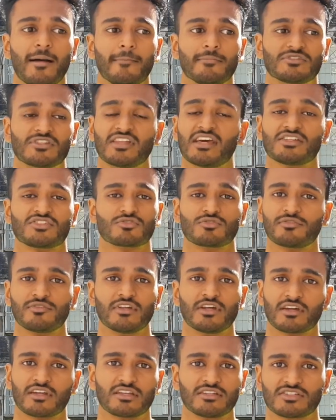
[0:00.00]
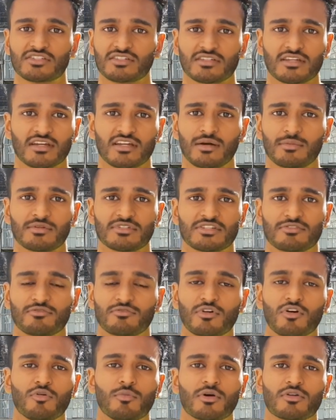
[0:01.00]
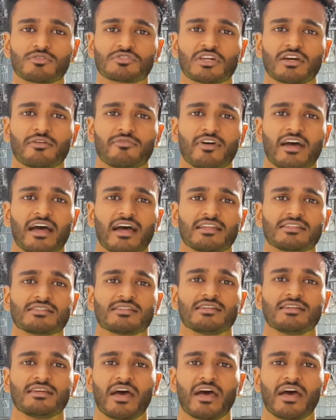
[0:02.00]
So they're sort of, you know, a couple of different role models that I've had.